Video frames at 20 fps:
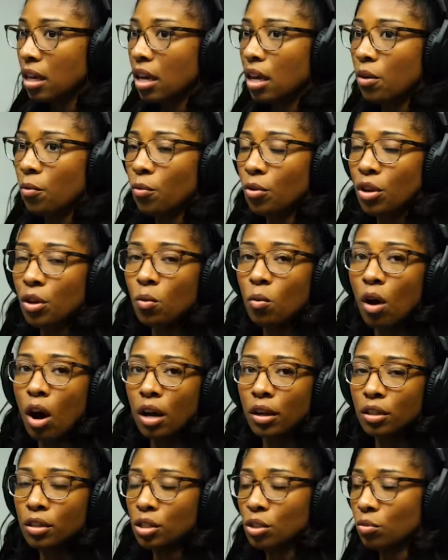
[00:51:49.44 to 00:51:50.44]
when you
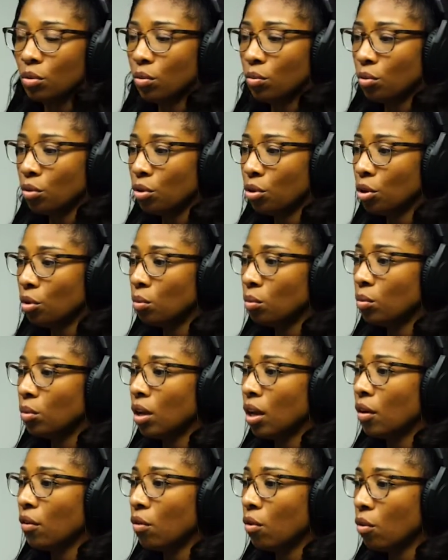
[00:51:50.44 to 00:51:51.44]
walk into a room,
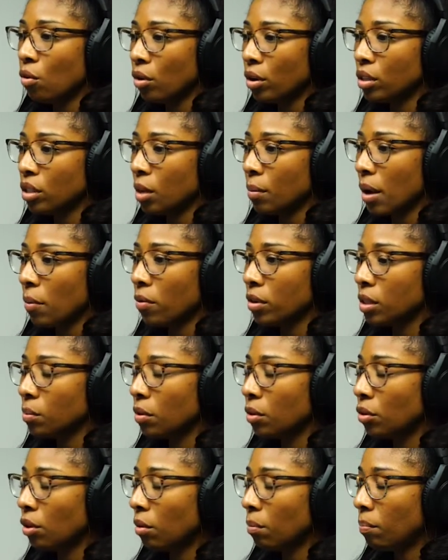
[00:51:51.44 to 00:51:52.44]
of course everybody wants to
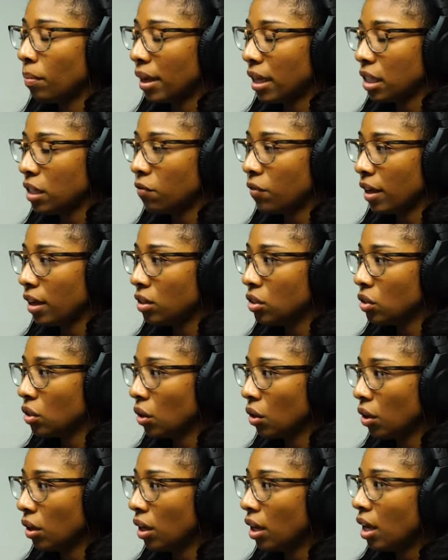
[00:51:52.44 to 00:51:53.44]
put their best face
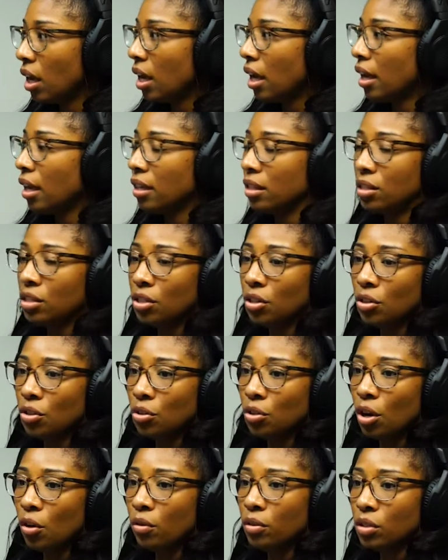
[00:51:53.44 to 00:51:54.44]
on until you
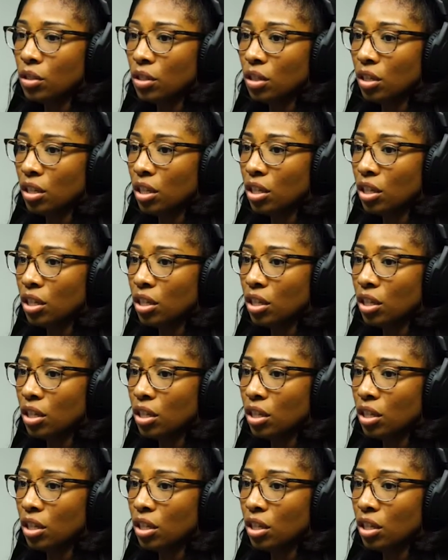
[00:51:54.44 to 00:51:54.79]
go into the kitchen.